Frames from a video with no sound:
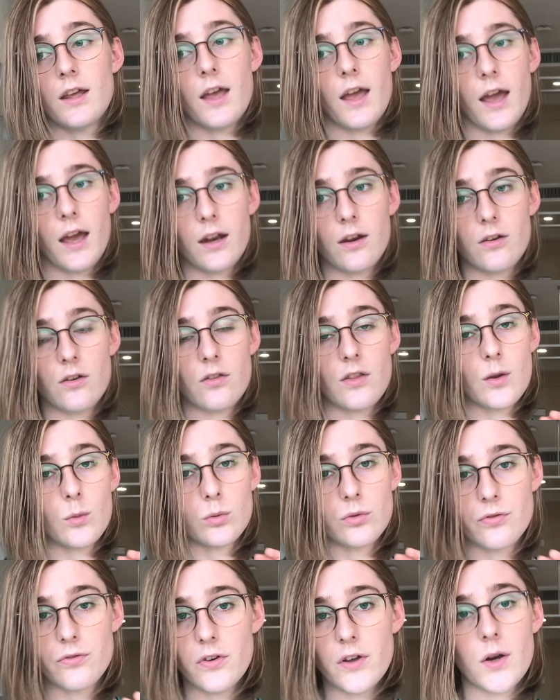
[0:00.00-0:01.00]
and they will
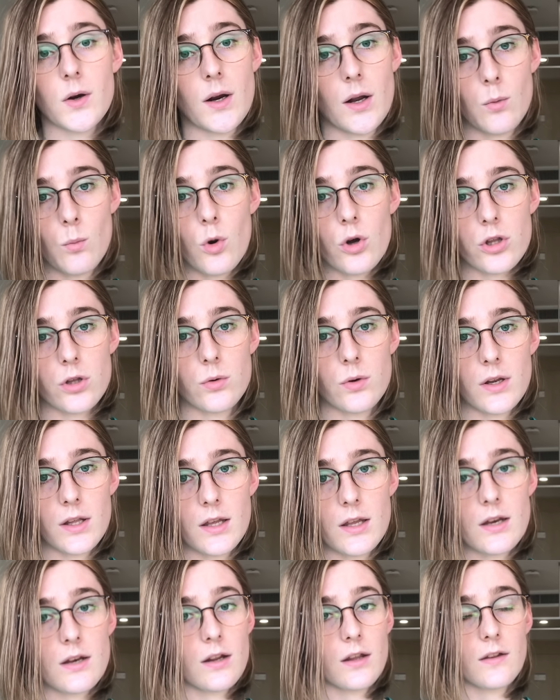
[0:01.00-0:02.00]
figure out what you
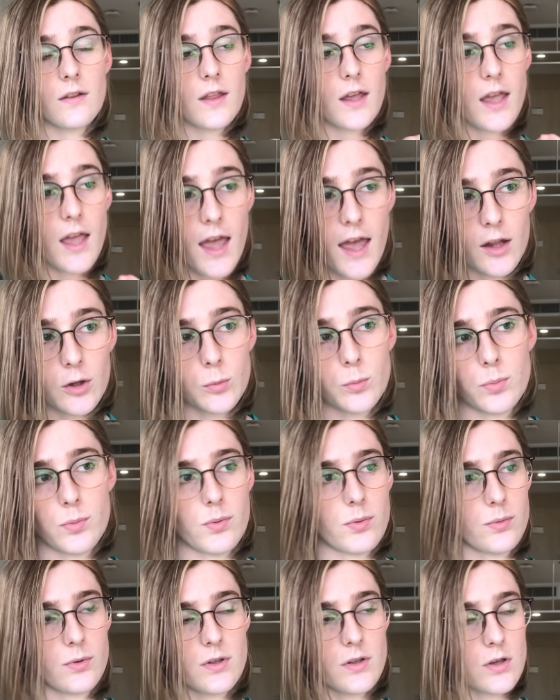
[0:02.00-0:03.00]
need and they help
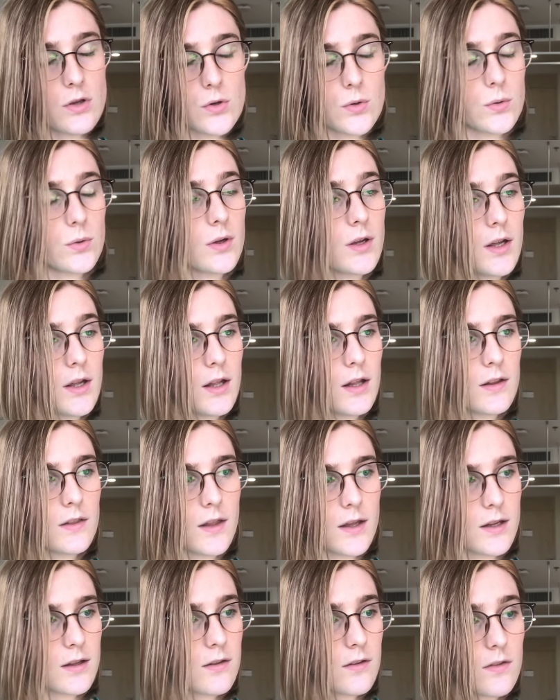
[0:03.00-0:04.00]
you.
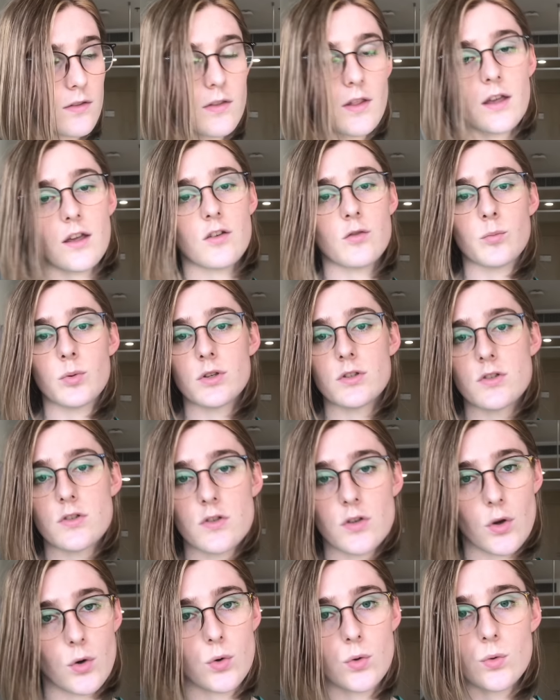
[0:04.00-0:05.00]
Like, they have been
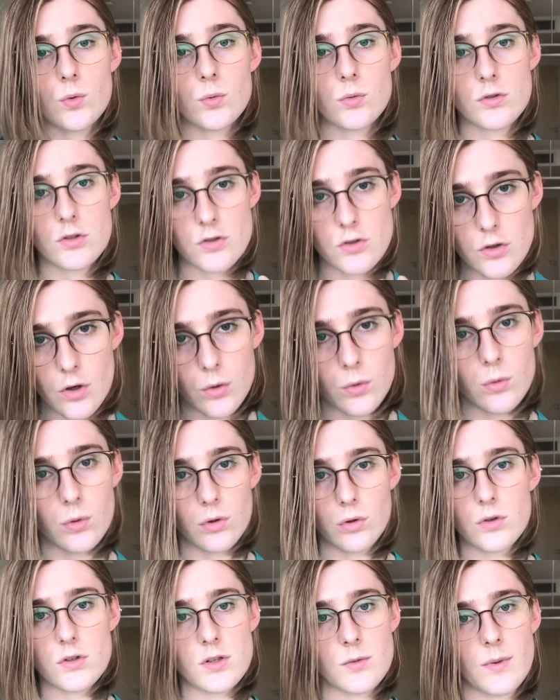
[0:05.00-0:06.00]
so, so
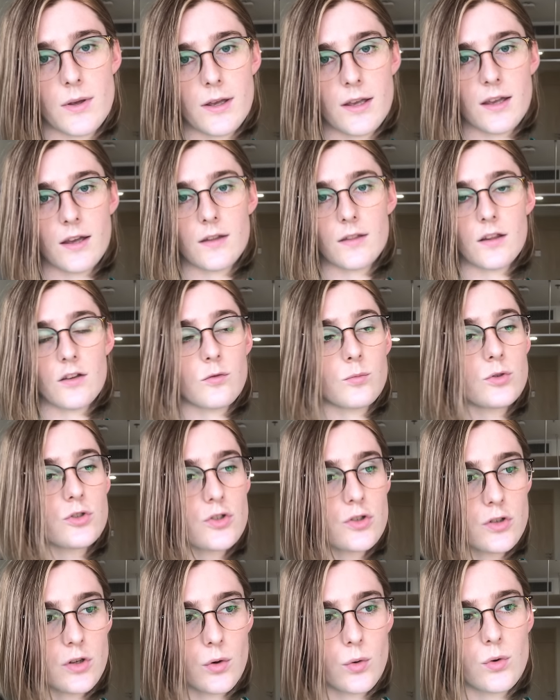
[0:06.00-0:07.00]
good to me, and they've been
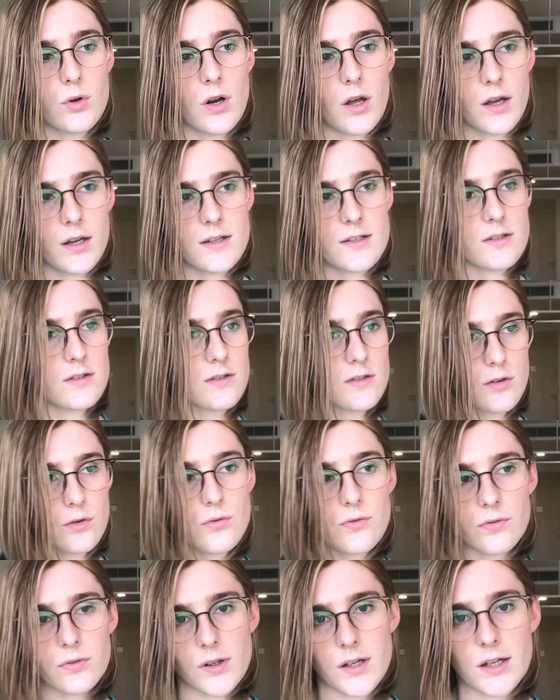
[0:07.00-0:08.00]
so nice and so
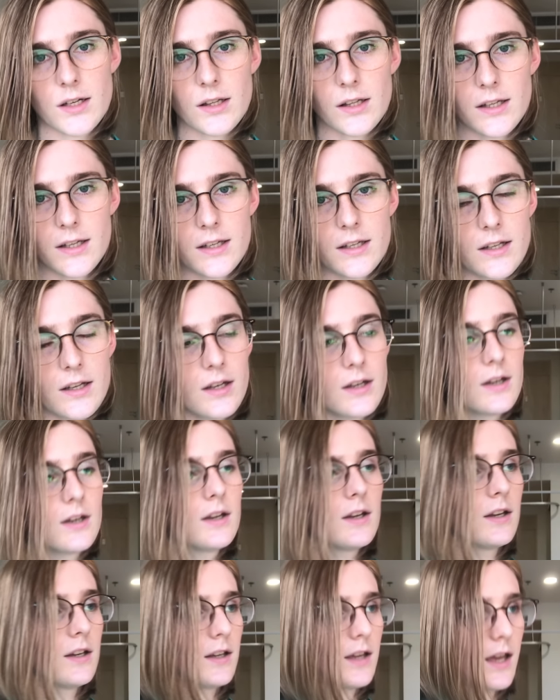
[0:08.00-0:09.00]
friendly.
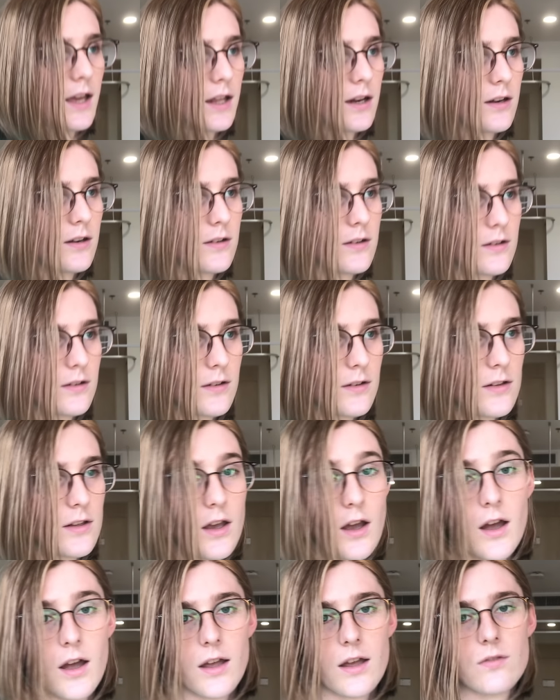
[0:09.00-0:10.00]
And
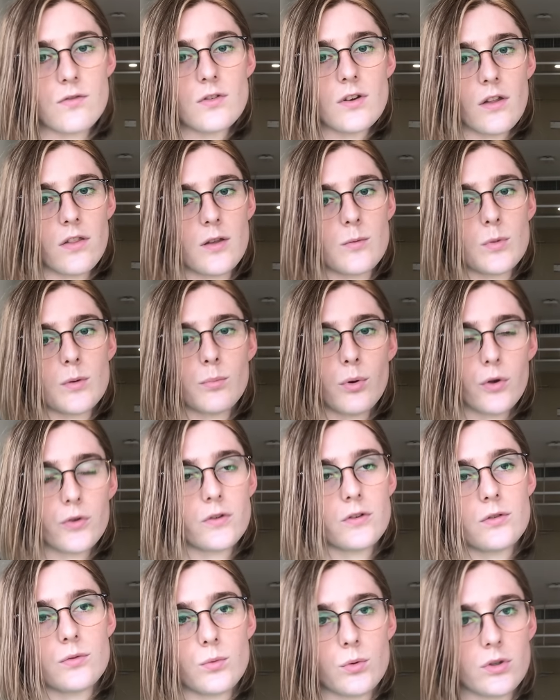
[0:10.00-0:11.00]
yeah, I have nothing but
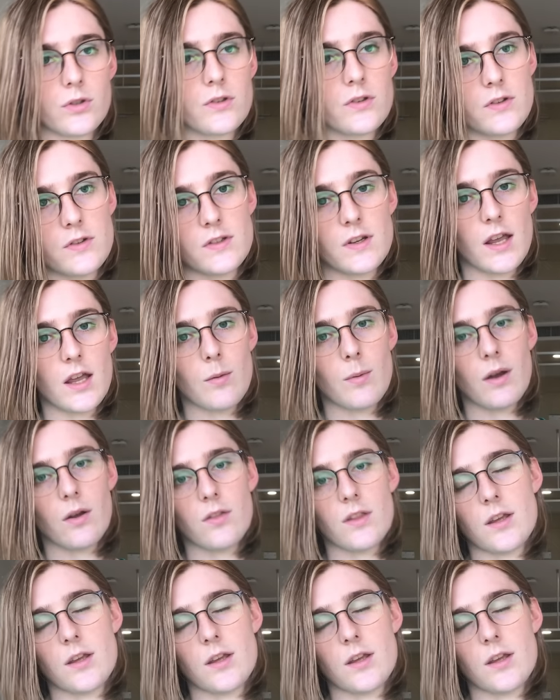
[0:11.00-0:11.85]
positive words to say about